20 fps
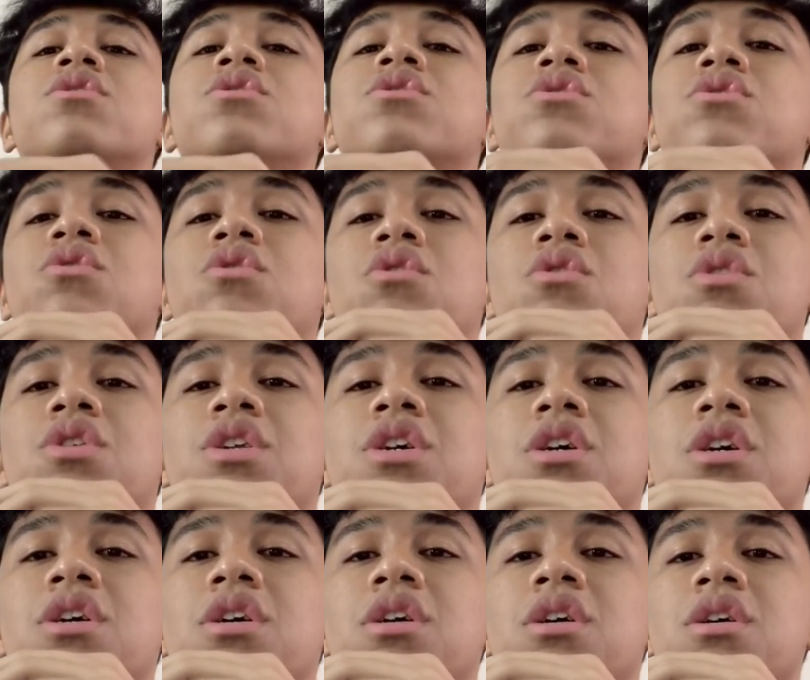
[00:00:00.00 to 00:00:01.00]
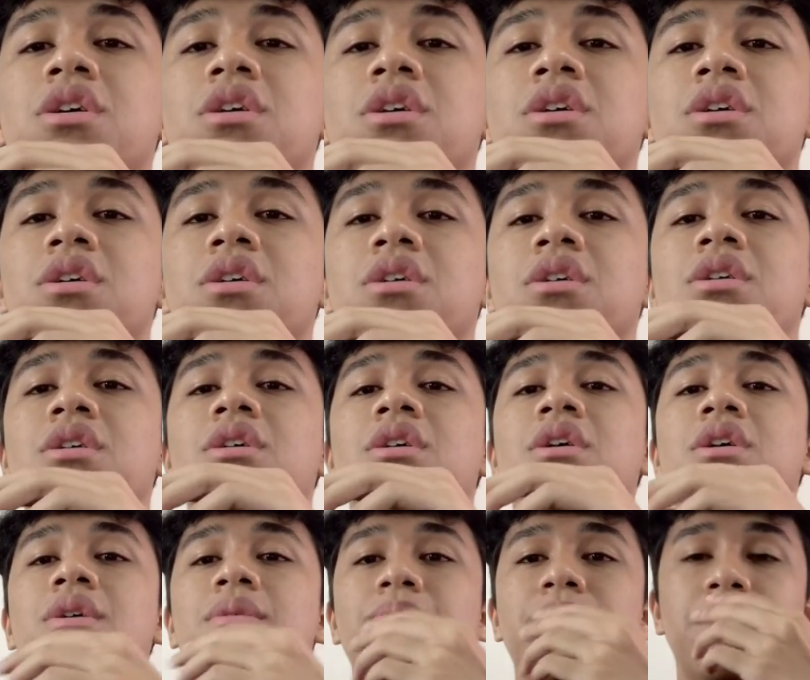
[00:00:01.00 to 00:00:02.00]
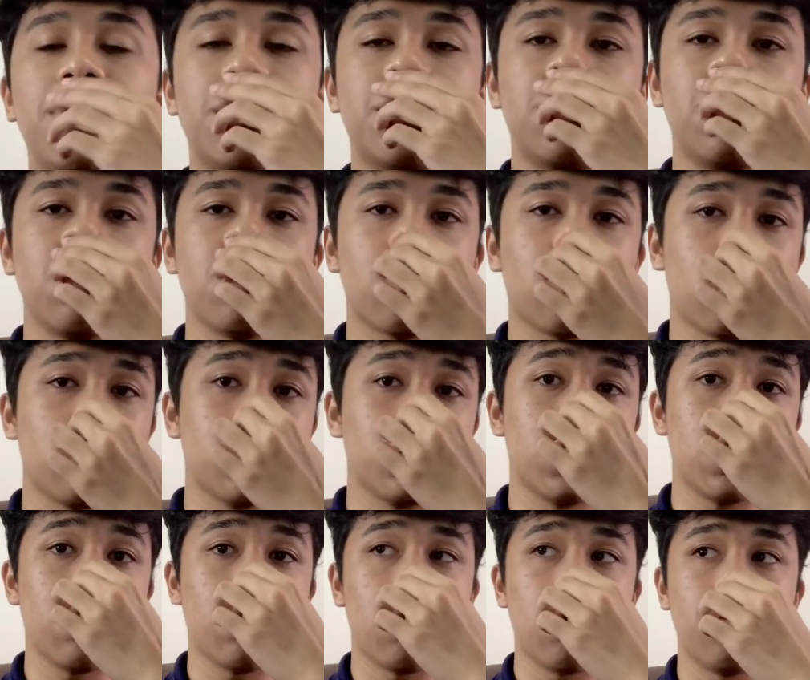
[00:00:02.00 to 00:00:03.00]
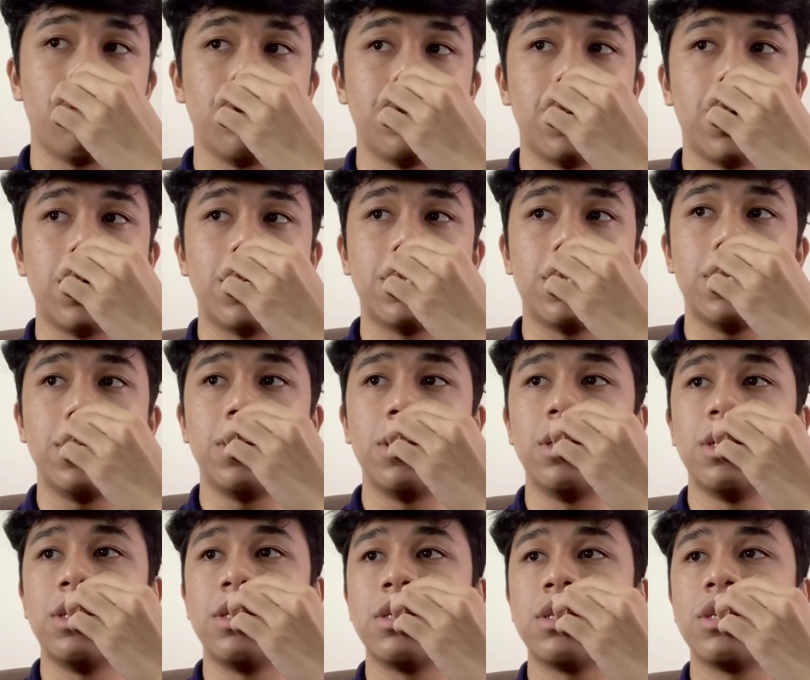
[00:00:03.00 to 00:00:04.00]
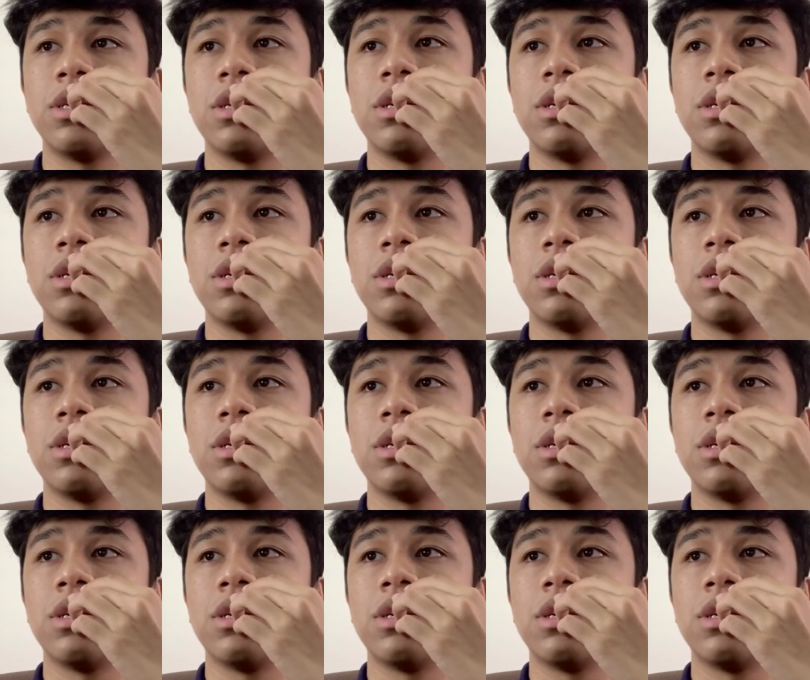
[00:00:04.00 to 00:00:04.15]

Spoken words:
So the basic concept of GST is